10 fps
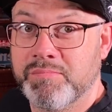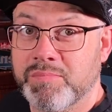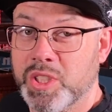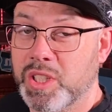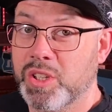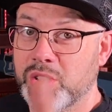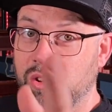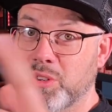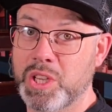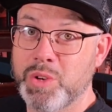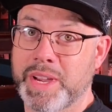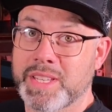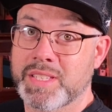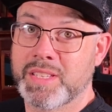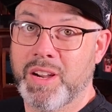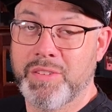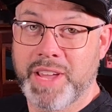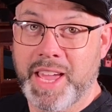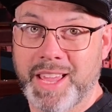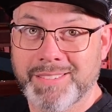to the good old US of
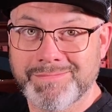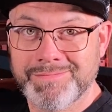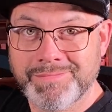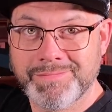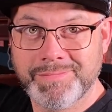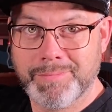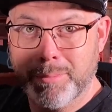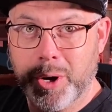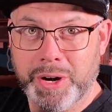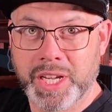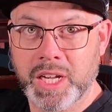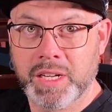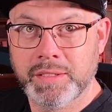A, America.